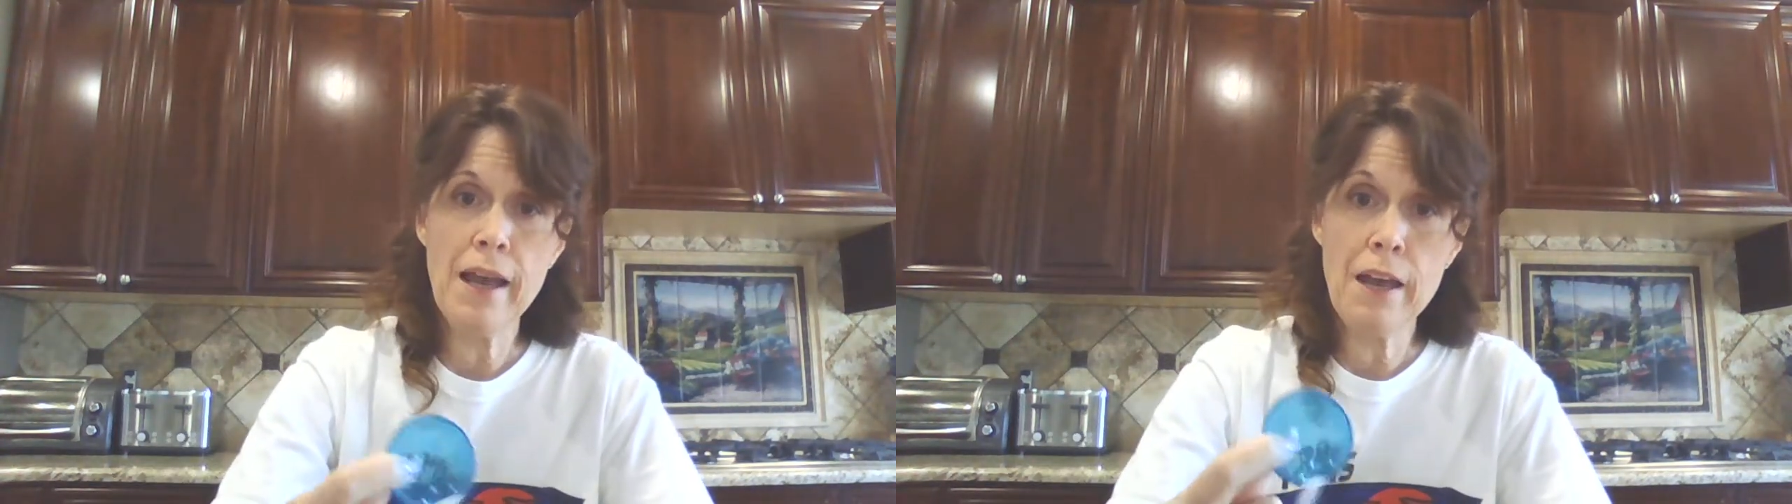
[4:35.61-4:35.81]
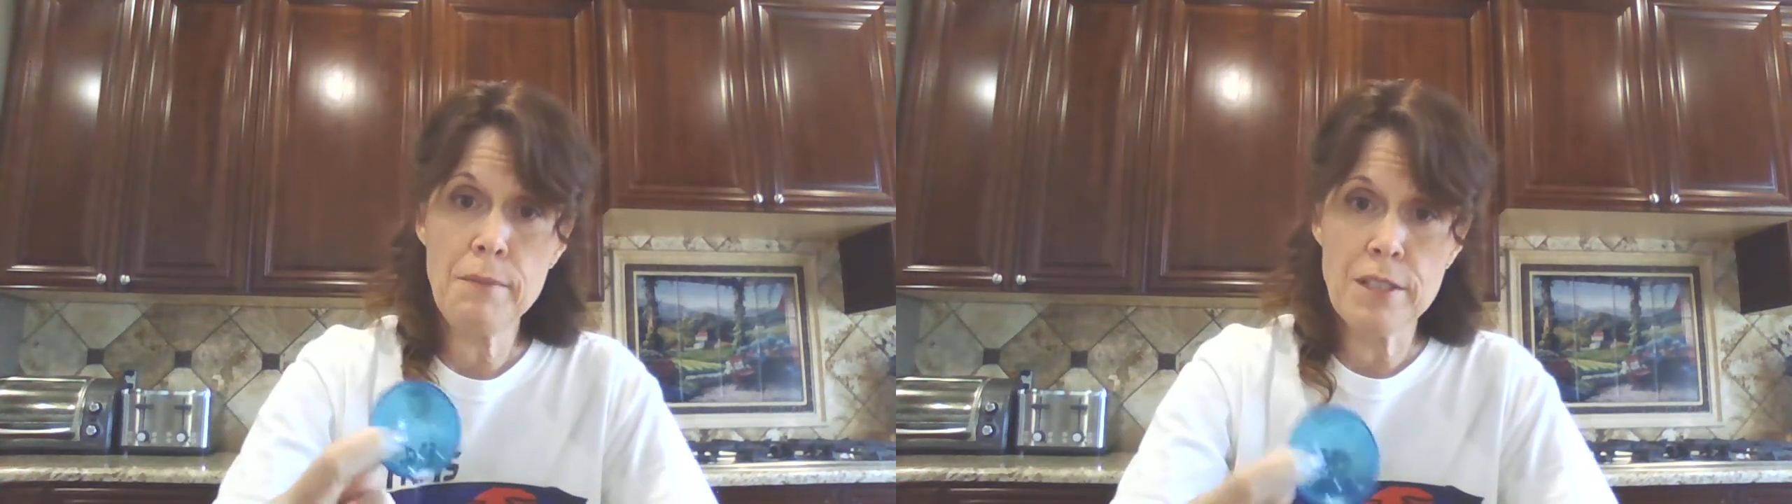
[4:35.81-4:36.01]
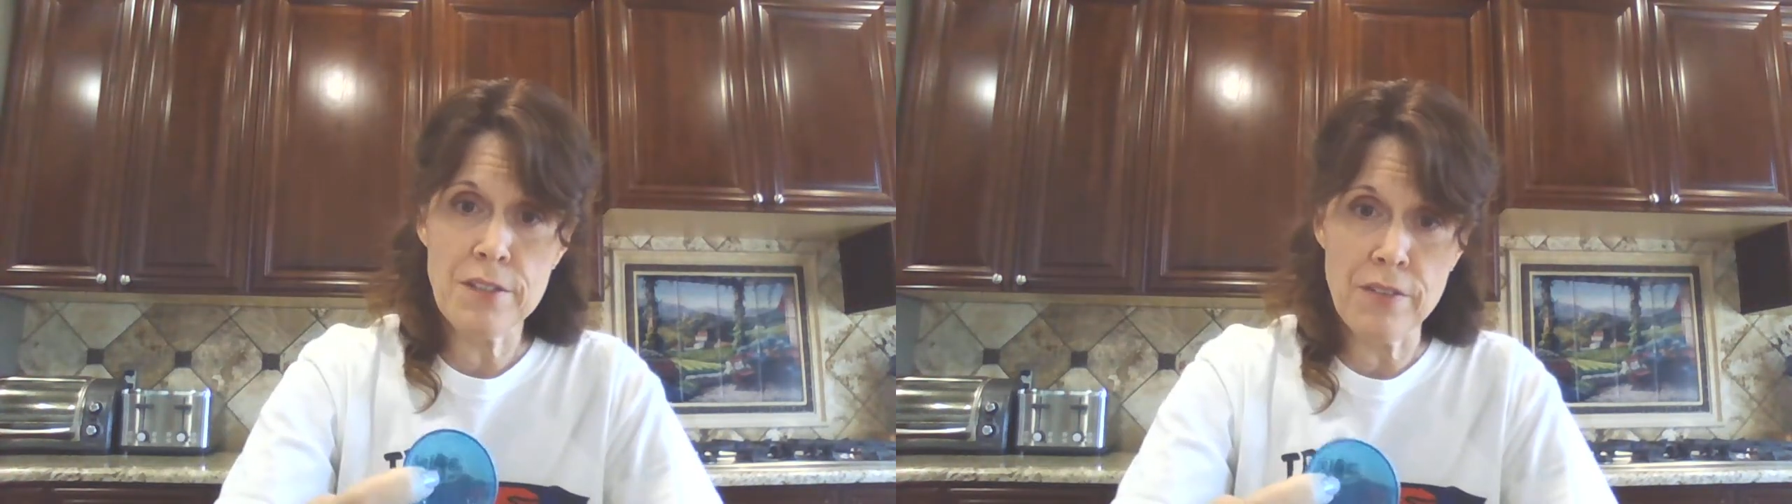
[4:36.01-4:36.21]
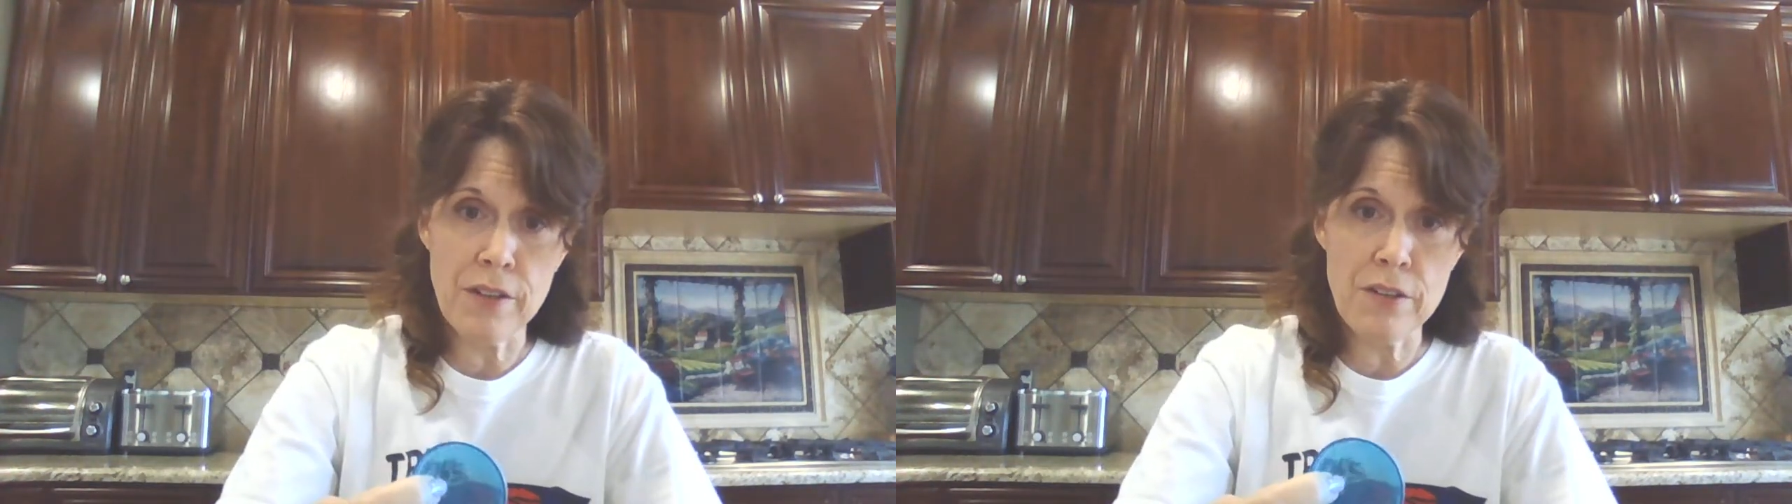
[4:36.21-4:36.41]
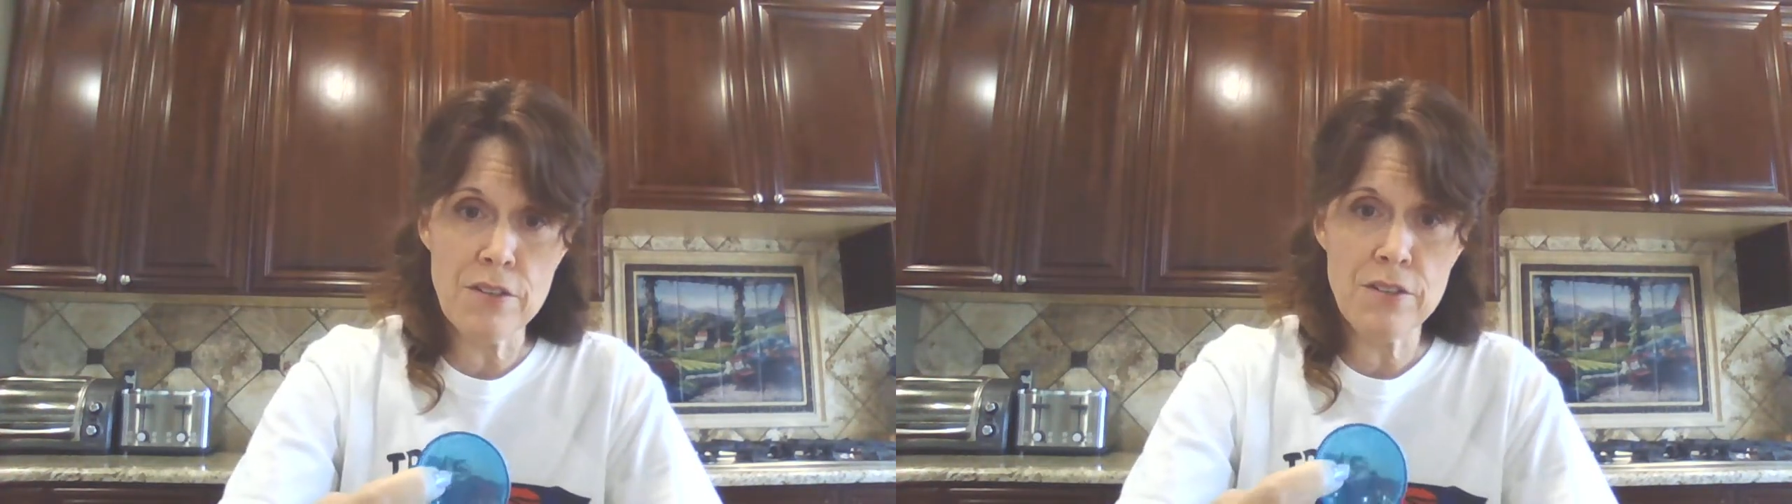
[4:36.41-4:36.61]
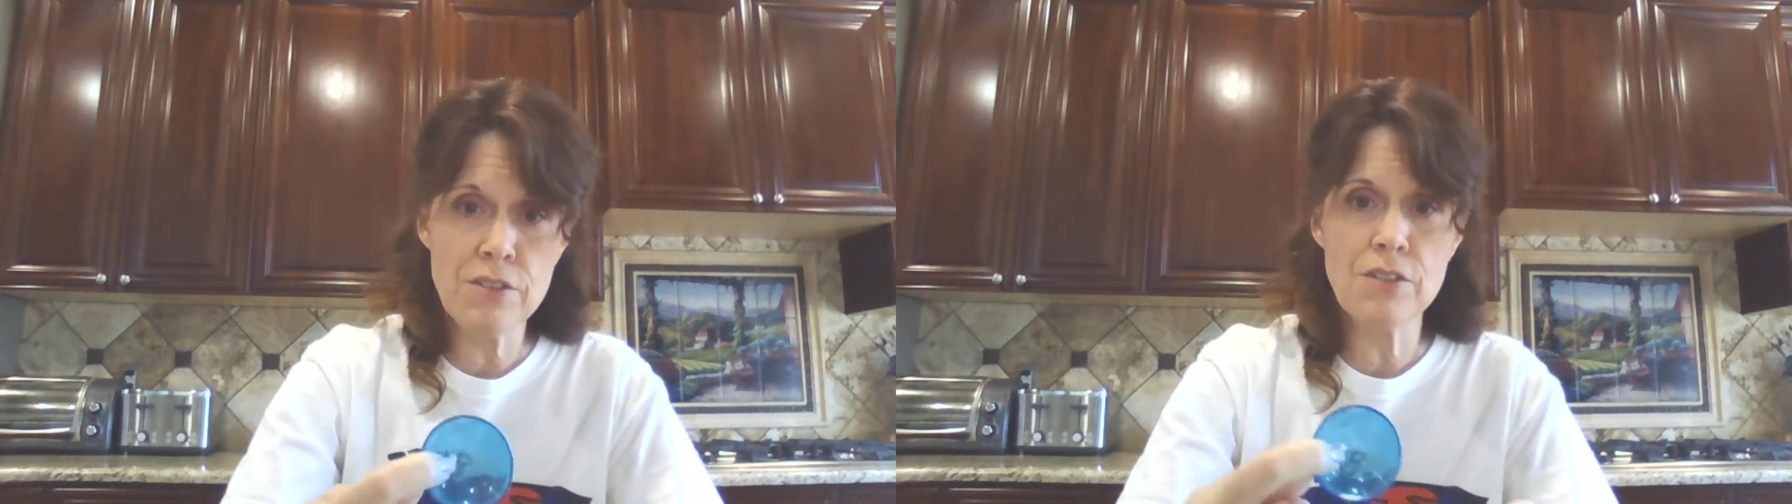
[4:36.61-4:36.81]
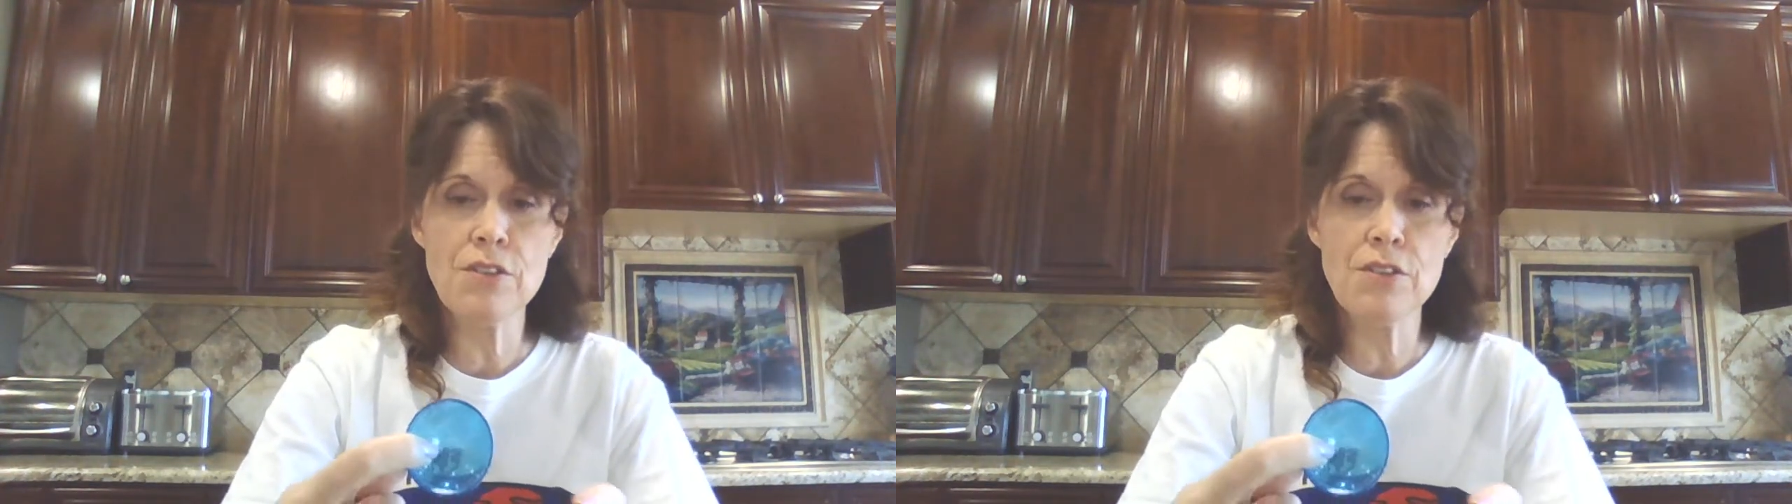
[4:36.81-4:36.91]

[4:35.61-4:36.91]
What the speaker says: hemispheres